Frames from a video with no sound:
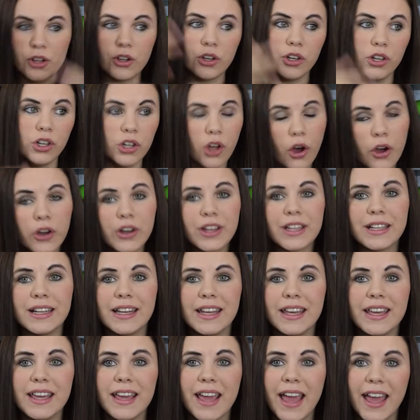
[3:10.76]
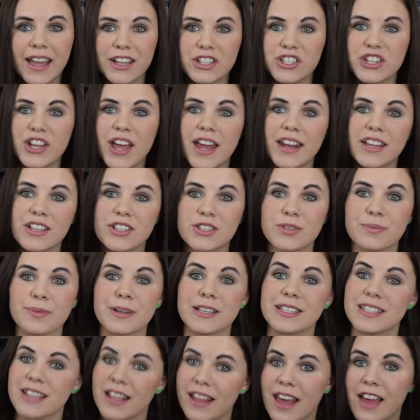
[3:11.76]
Locally and chatting to my
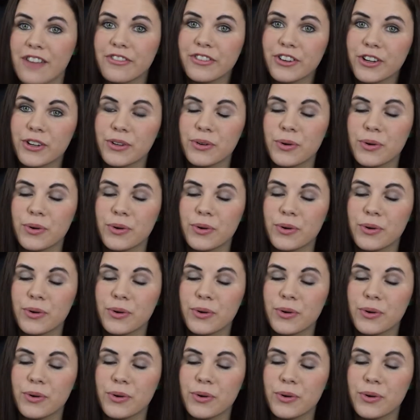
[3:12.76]
South African